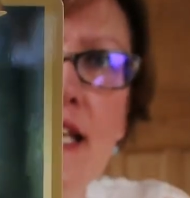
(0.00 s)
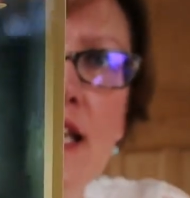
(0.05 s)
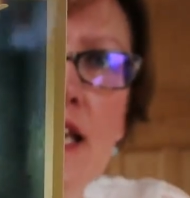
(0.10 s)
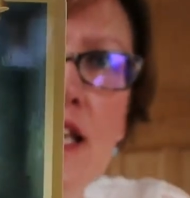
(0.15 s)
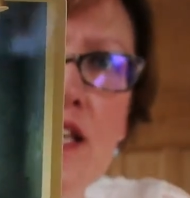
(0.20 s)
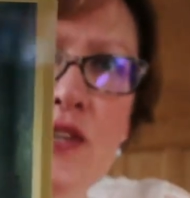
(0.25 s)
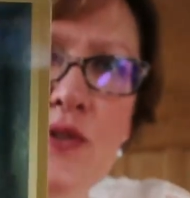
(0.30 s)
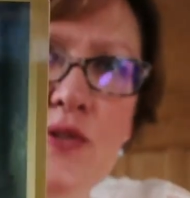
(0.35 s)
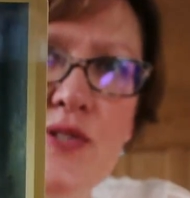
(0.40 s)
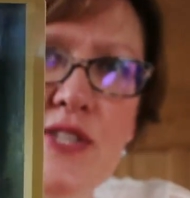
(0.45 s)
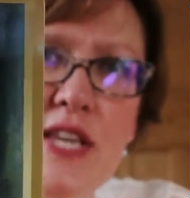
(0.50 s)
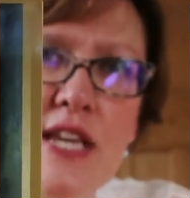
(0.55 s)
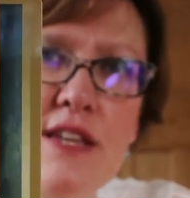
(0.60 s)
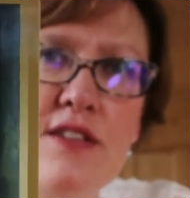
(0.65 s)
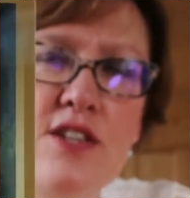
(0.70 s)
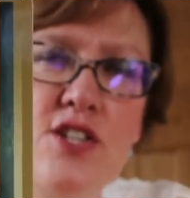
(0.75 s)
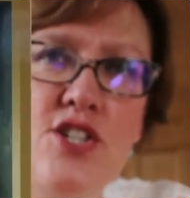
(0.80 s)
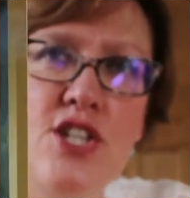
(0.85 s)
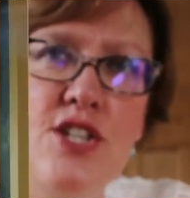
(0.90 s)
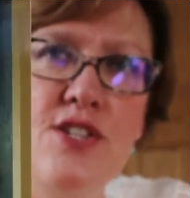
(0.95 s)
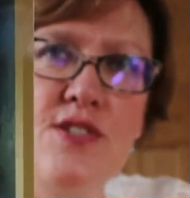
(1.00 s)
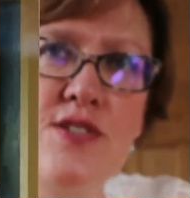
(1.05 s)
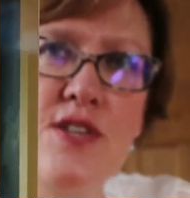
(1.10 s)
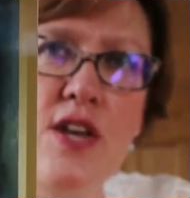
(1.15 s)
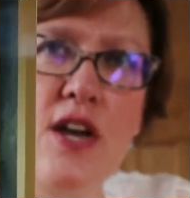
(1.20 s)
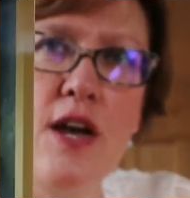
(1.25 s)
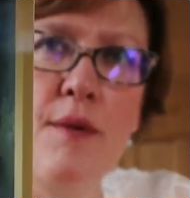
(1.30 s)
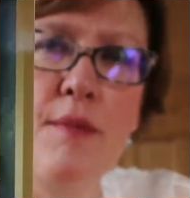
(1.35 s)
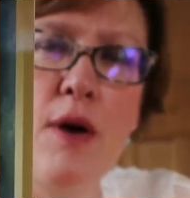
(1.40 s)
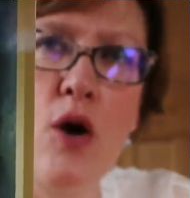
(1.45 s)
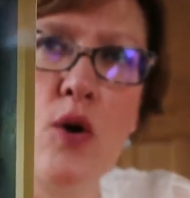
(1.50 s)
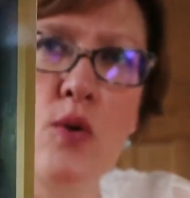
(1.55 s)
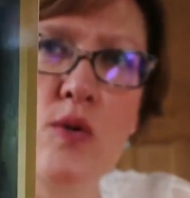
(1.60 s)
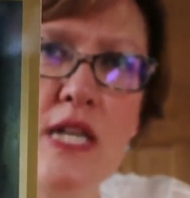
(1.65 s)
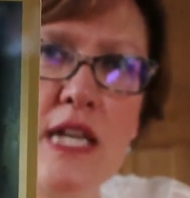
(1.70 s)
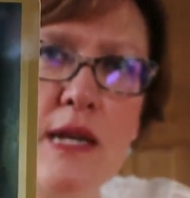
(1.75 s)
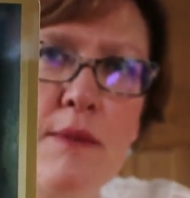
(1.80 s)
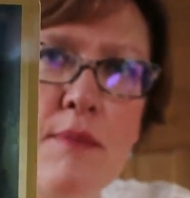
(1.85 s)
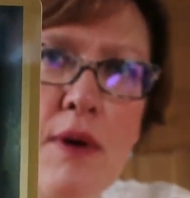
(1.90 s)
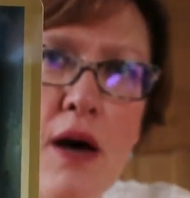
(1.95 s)
and can you see that she's
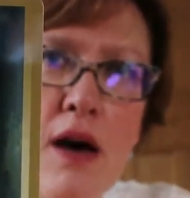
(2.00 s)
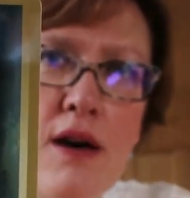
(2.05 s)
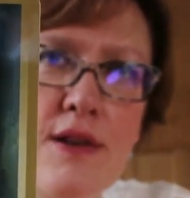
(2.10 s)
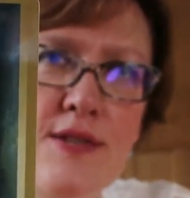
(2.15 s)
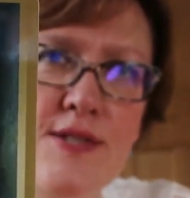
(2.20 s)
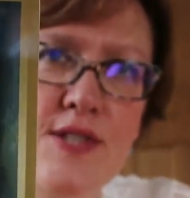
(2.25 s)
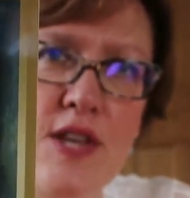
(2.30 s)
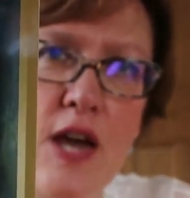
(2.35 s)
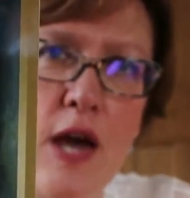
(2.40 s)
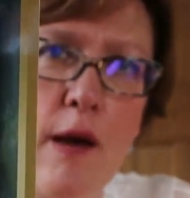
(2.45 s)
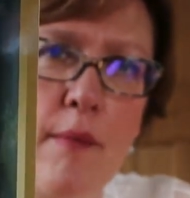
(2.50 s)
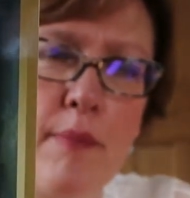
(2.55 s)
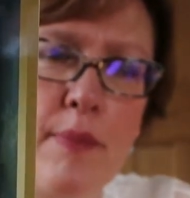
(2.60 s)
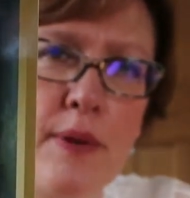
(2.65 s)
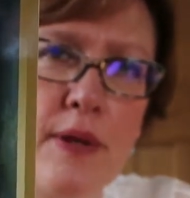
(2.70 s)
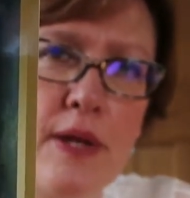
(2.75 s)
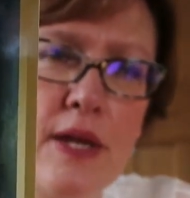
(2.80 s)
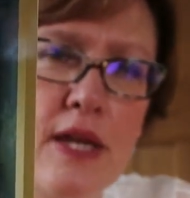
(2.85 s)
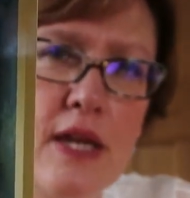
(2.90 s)
holding a mask up?